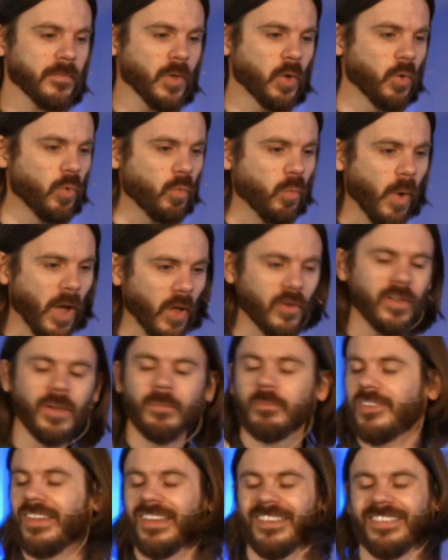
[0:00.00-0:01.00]
who
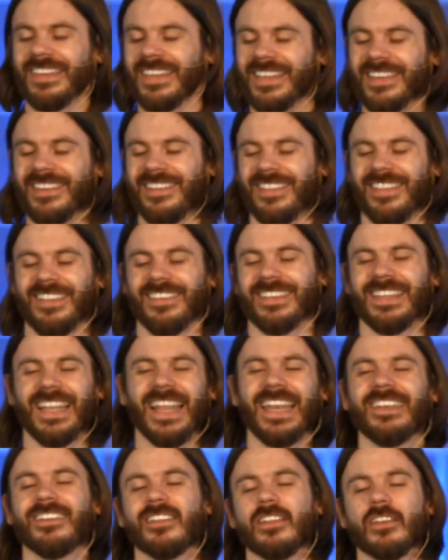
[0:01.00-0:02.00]
welcomes us into this
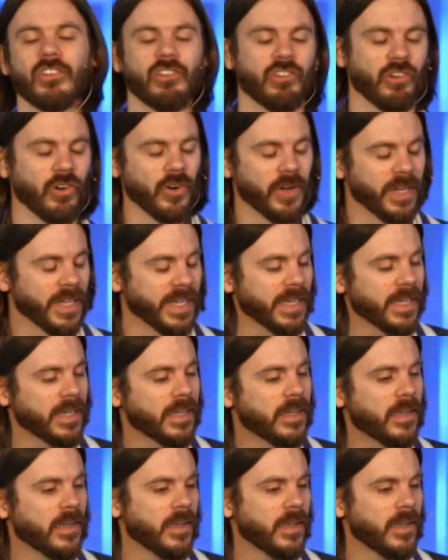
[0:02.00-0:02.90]
Lenten journey,